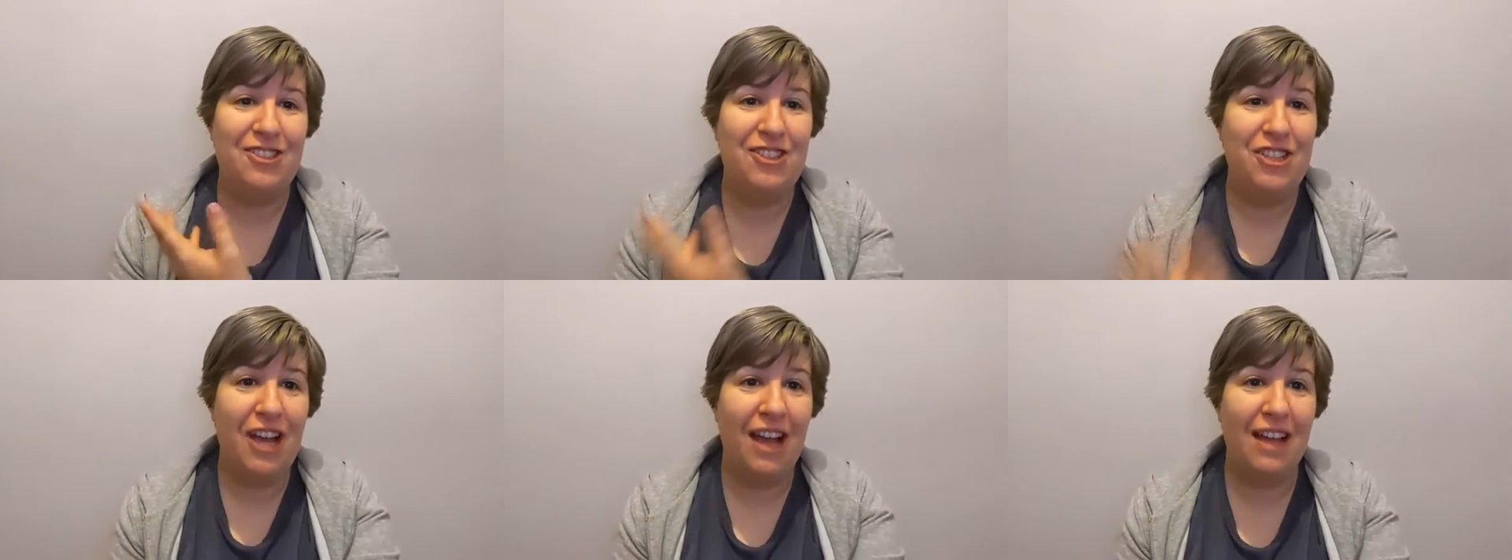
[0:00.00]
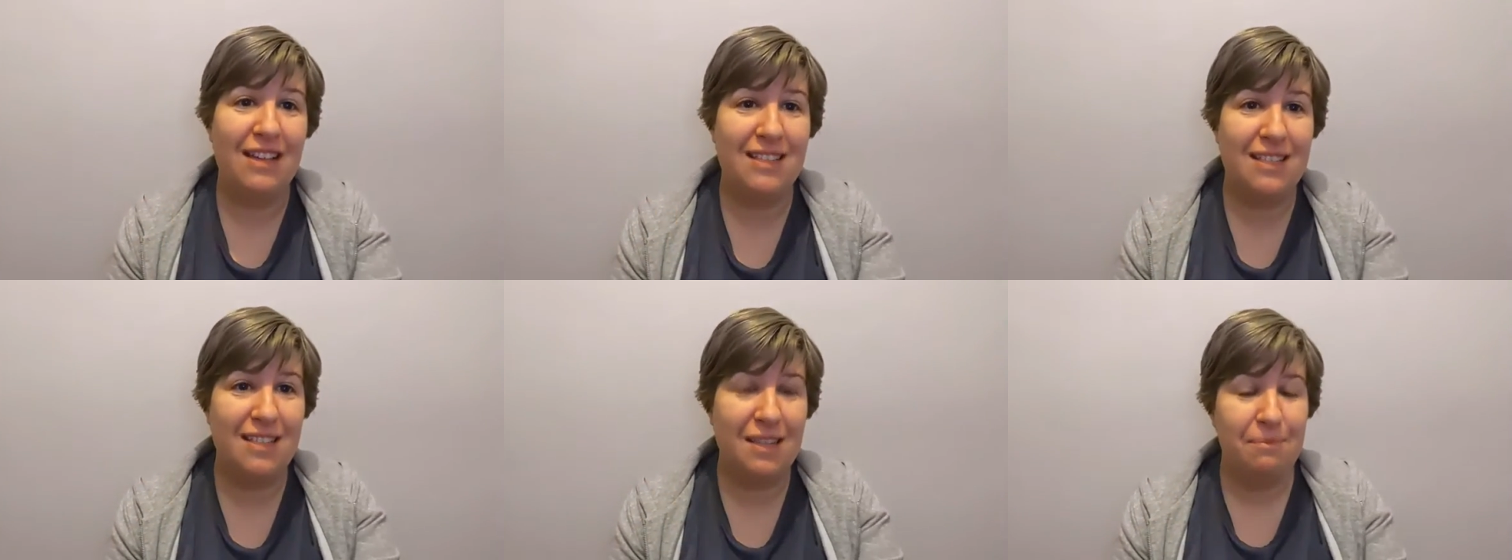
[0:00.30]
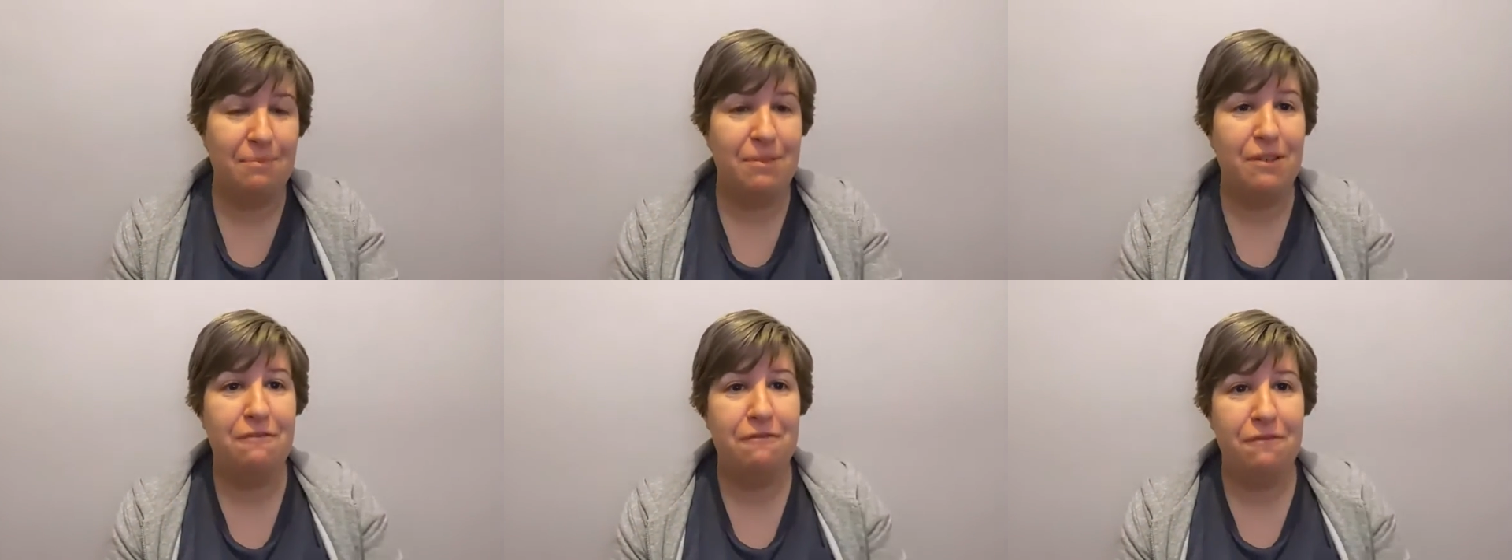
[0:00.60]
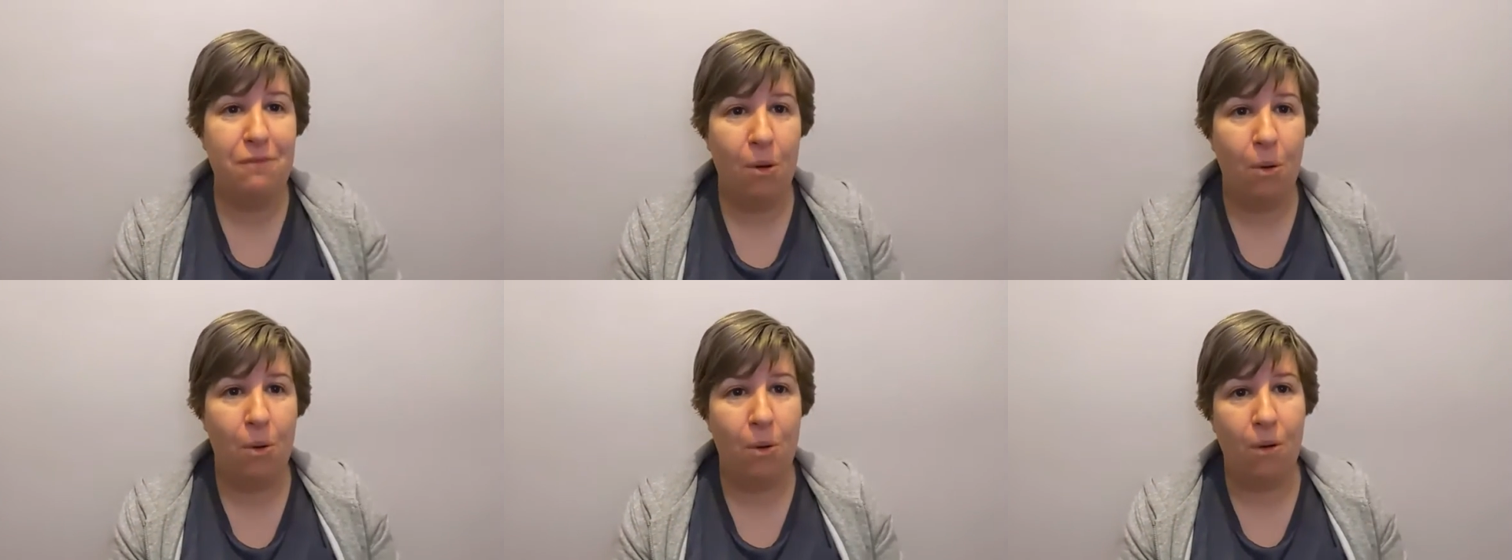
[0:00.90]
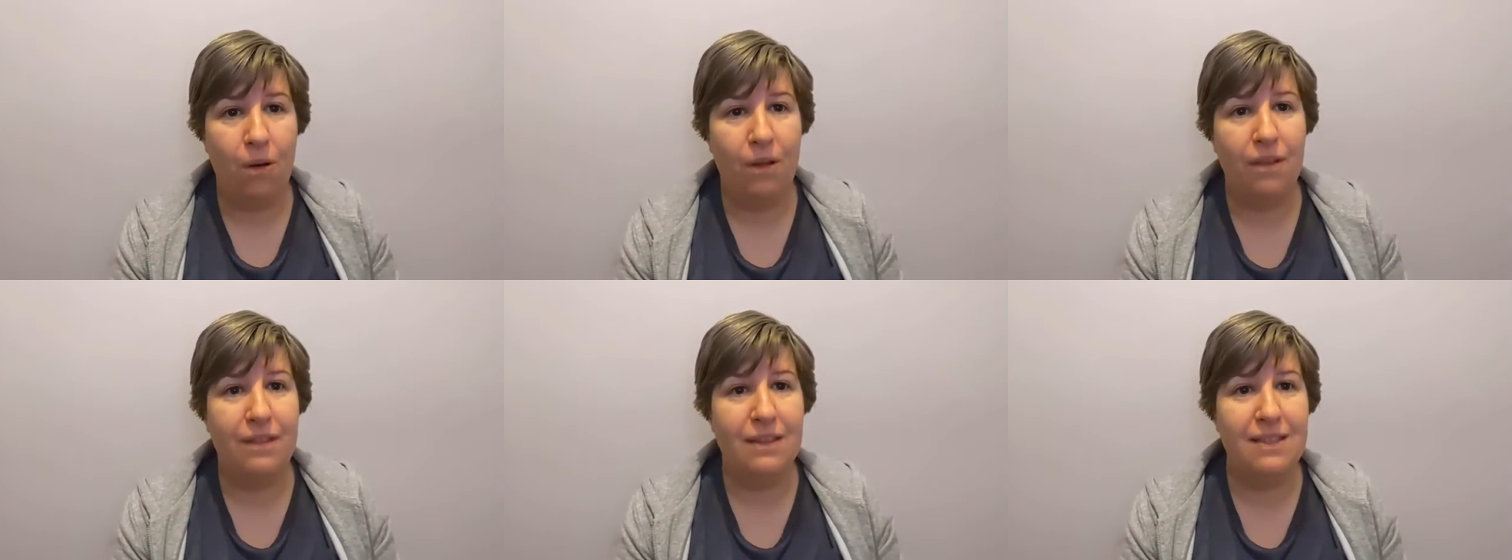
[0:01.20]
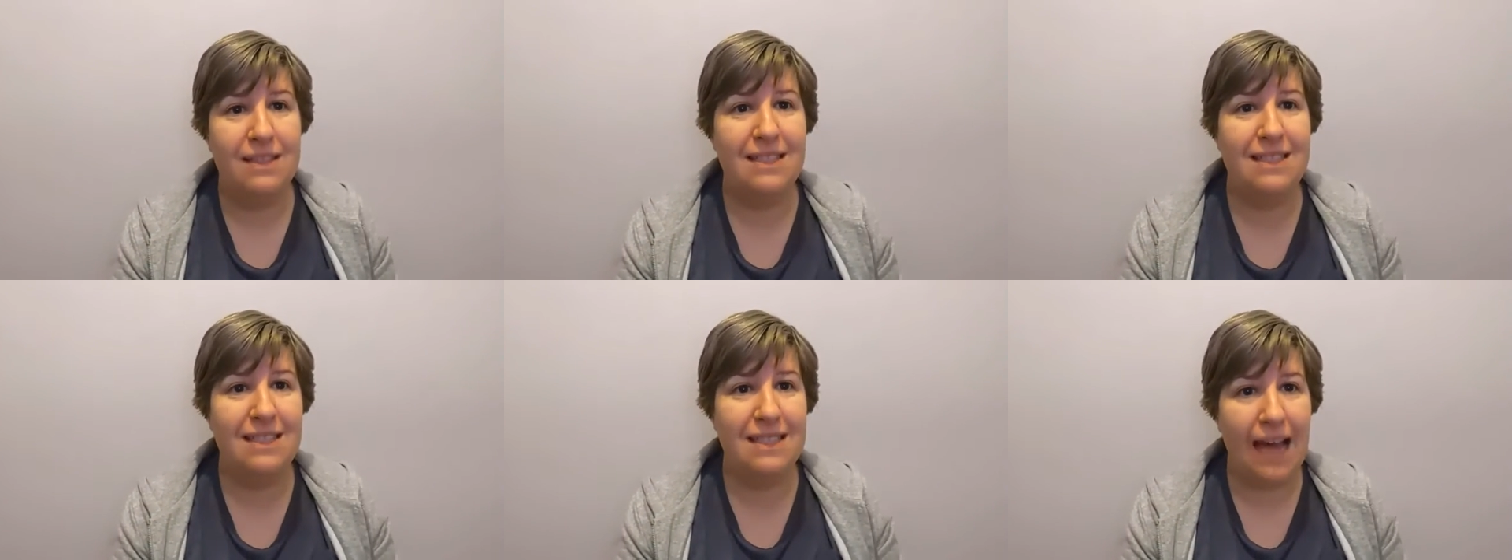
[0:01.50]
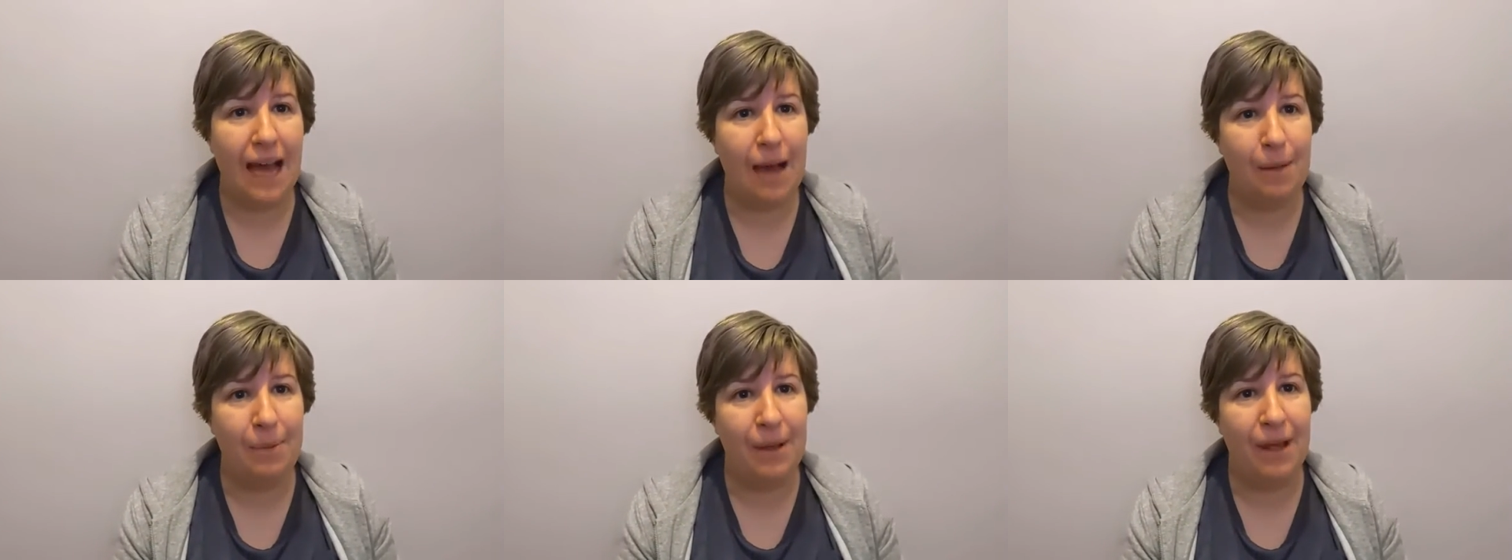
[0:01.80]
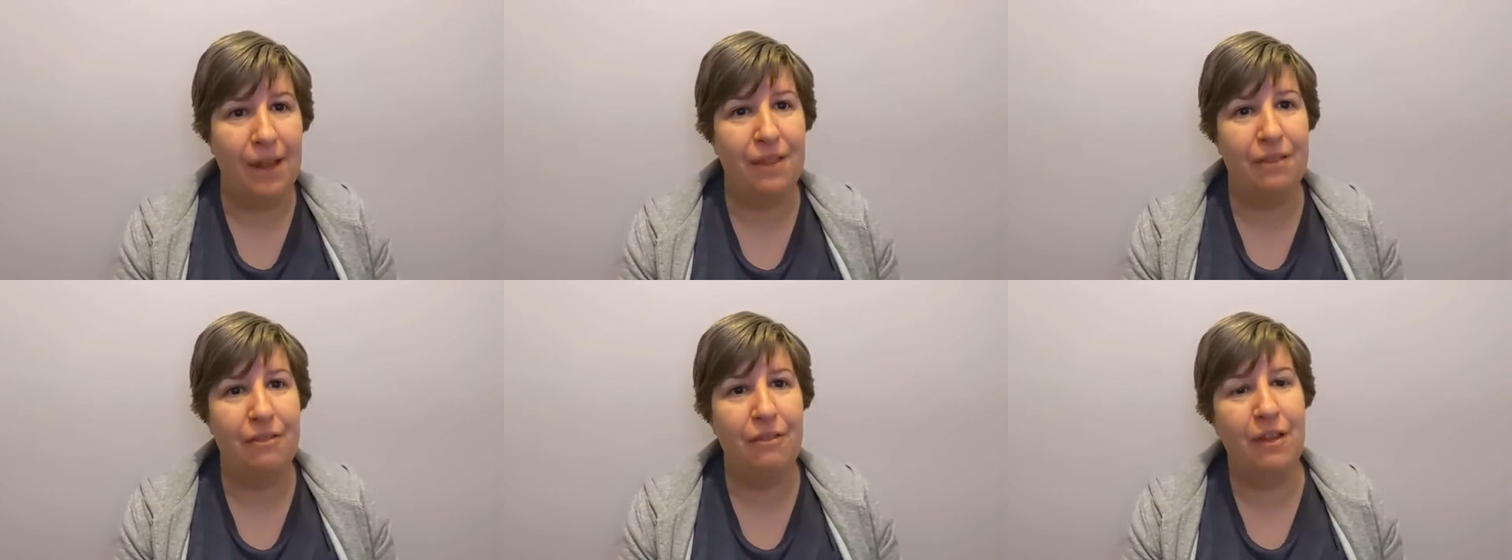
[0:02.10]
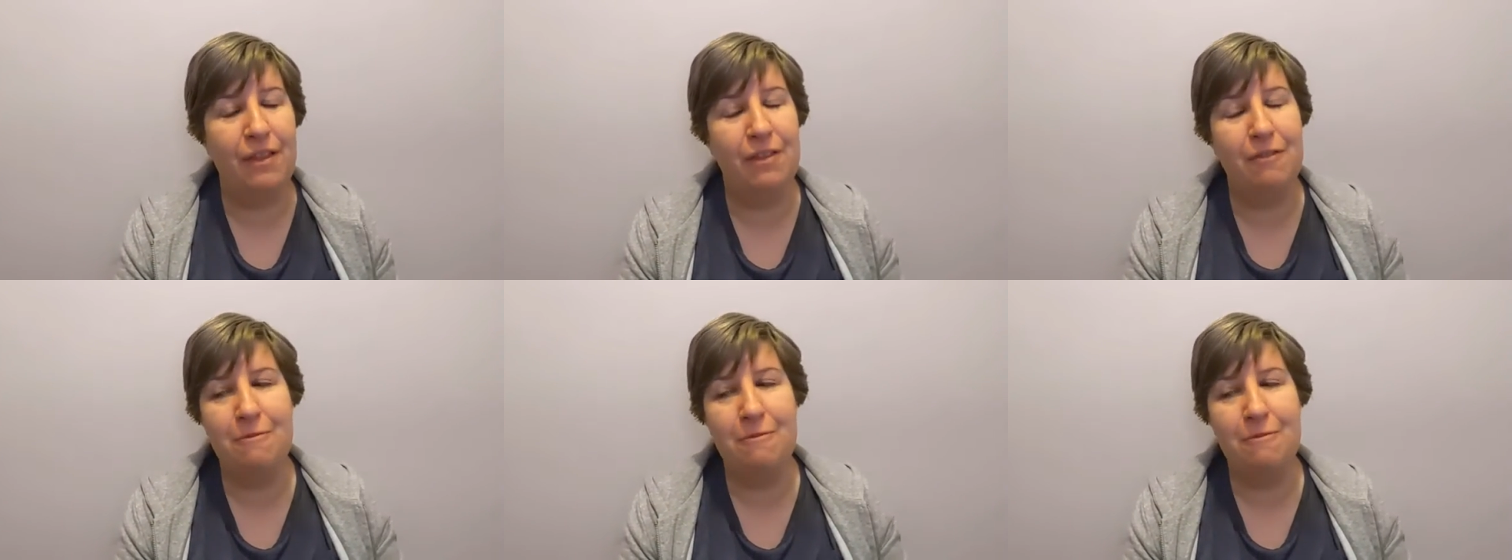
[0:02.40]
just before the Sabbath.